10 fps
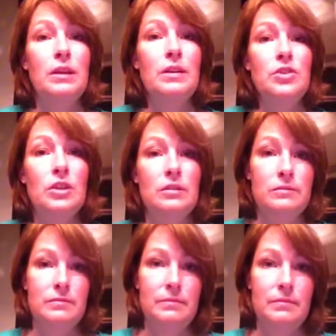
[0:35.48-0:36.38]
addition.
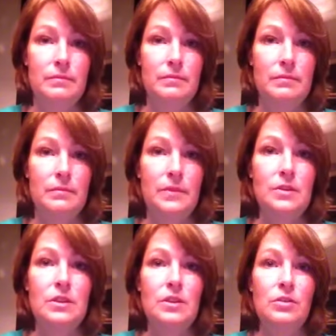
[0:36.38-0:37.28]
The
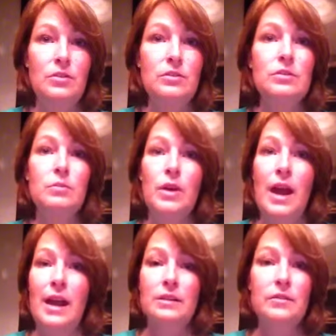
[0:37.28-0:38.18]
students were
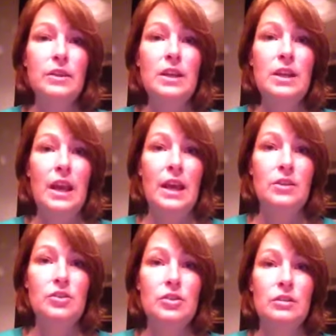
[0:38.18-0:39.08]
actively
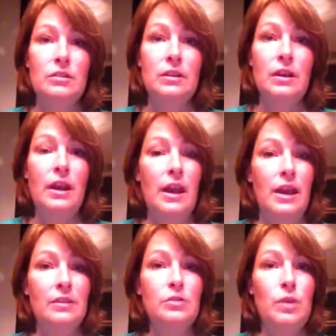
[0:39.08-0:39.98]
engaged, hands